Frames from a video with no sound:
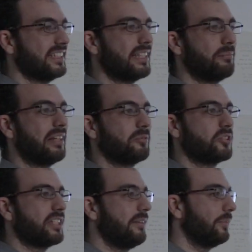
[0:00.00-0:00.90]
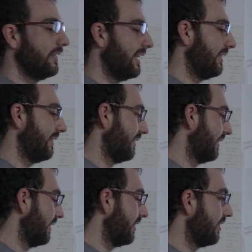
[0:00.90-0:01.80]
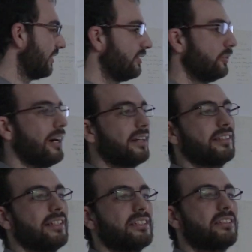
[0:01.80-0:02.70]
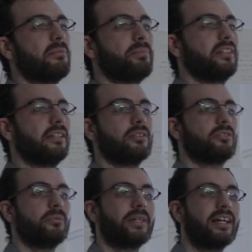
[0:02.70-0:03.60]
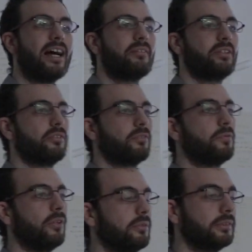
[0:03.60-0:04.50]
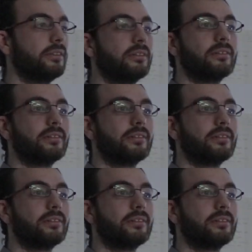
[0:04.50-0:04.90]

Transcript: a system that was able to act as the predictor you may have in your phone,